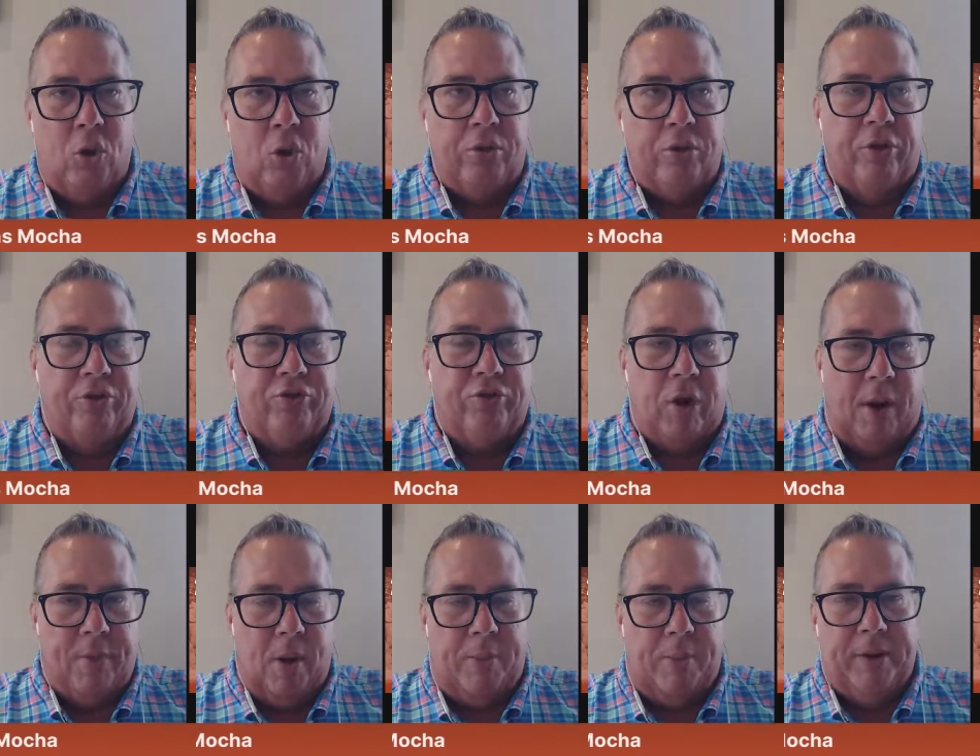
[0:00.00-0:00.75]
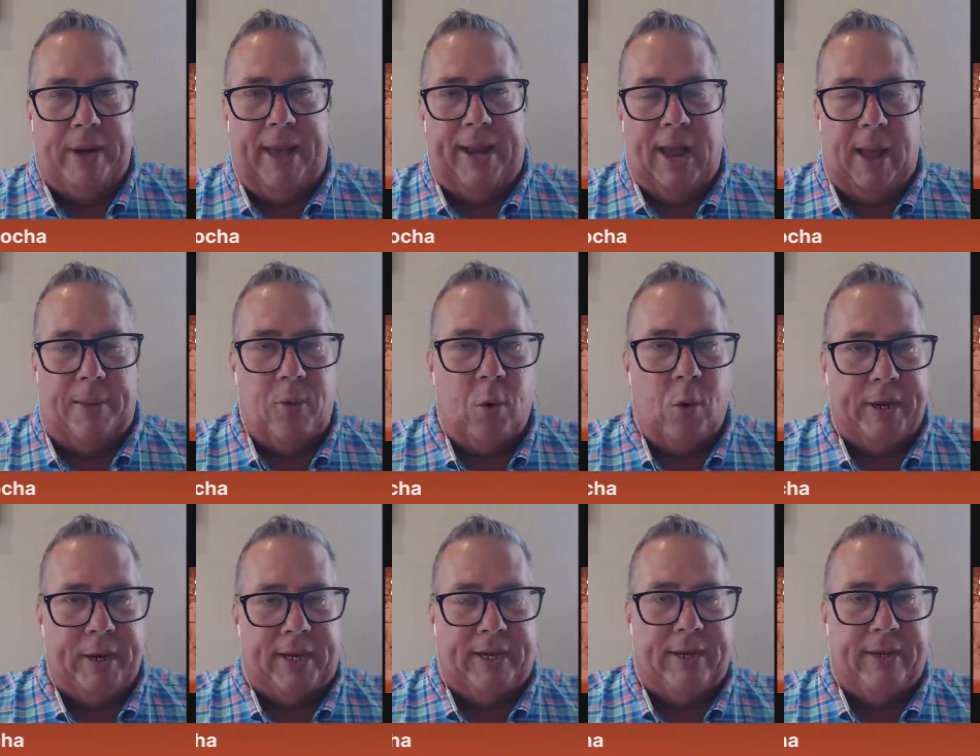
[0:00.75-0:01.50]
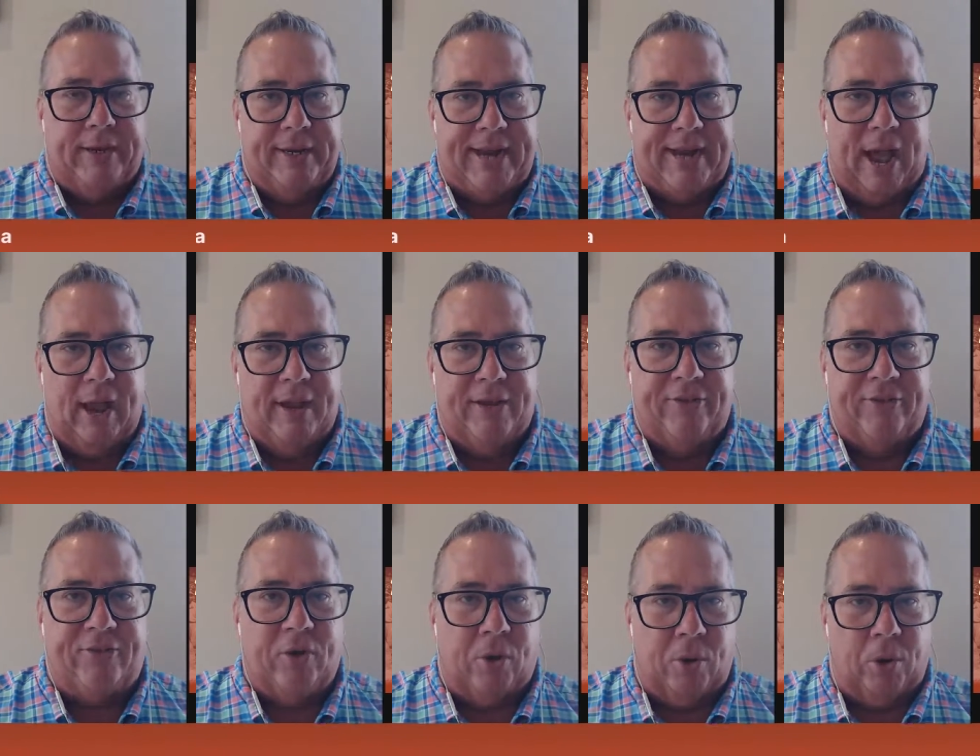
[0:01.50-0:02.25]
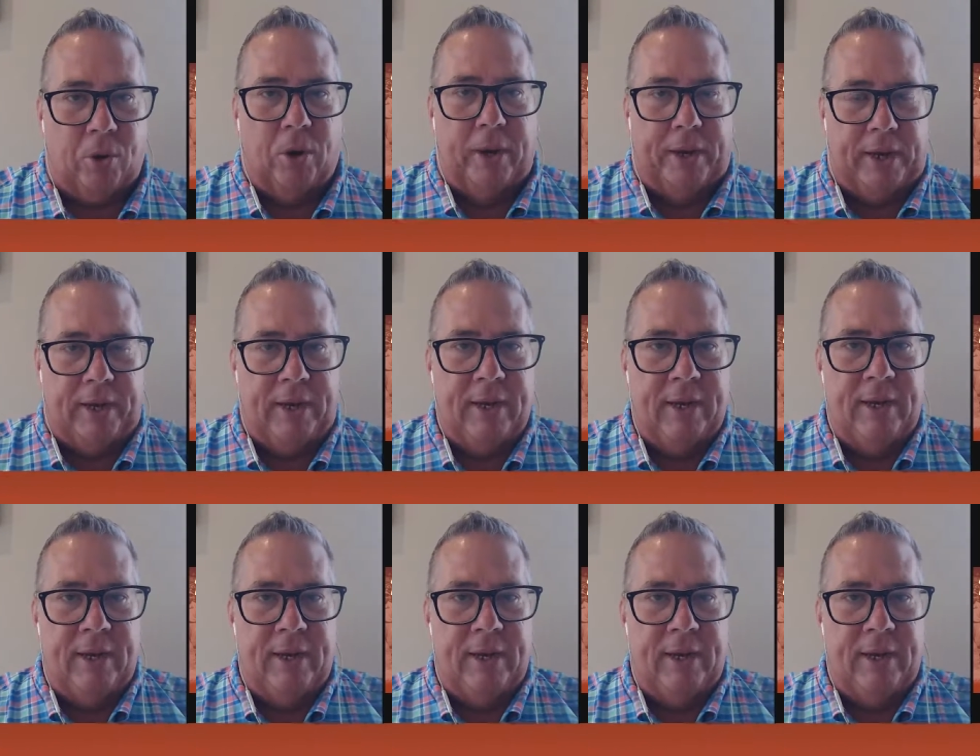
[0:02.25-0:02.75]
They'll drive overnight. I'm going to Dallas early,